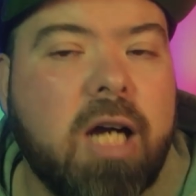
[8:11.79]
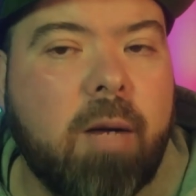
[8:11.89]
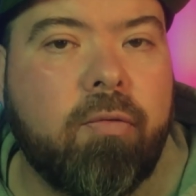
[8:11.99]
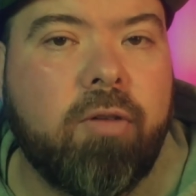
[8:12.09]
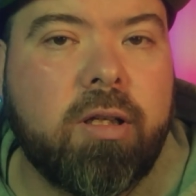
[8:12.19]

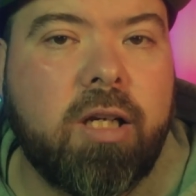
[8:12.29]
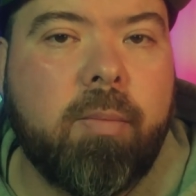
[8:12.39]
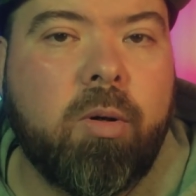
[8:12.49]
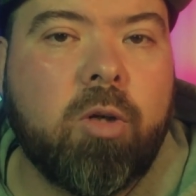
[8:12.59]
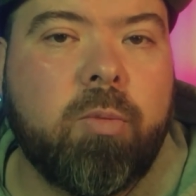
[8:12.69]
I'm the friendly
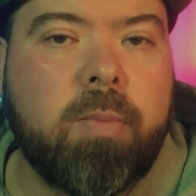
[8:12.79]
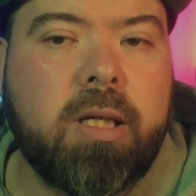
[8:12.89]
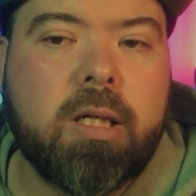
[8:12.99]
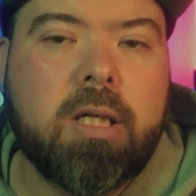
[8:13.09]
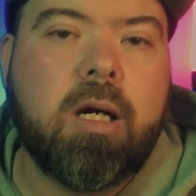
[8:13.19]
neighbourhood
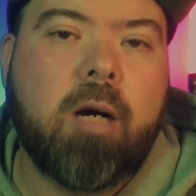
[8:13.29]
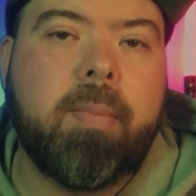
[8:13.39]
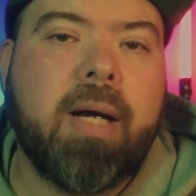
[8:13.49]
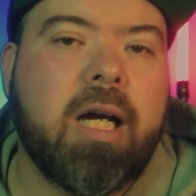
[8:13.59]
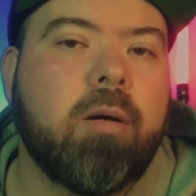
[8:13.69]
Moomin. I'll be
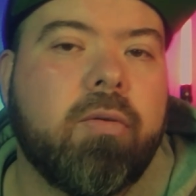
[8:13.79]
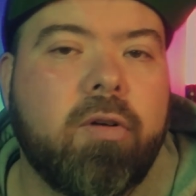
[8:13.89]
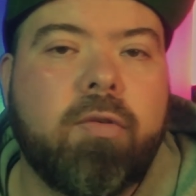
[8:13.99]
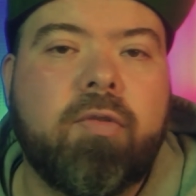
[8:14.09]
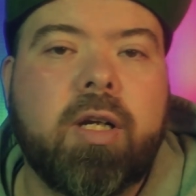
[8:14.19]
back at you with
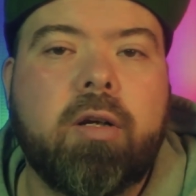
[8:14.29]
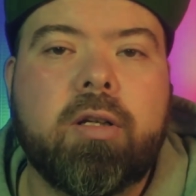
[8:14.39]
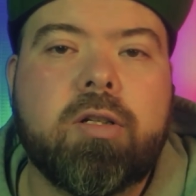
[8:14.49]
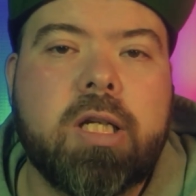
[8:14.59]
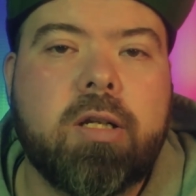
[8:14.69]
another video in
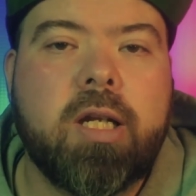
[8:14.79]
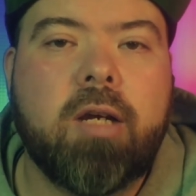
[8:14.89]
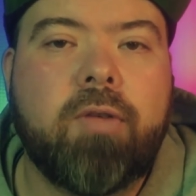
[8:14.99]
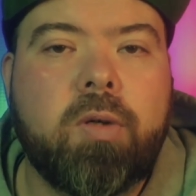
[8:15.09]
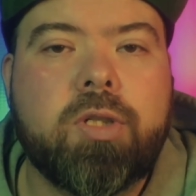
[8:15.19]
the
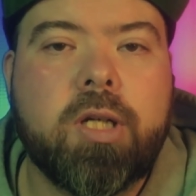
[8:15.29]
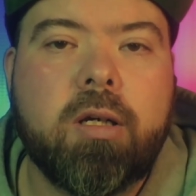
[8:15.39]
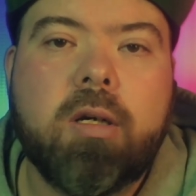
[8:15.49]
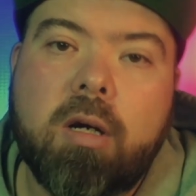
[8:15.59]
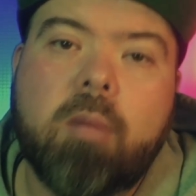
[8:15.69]
near future.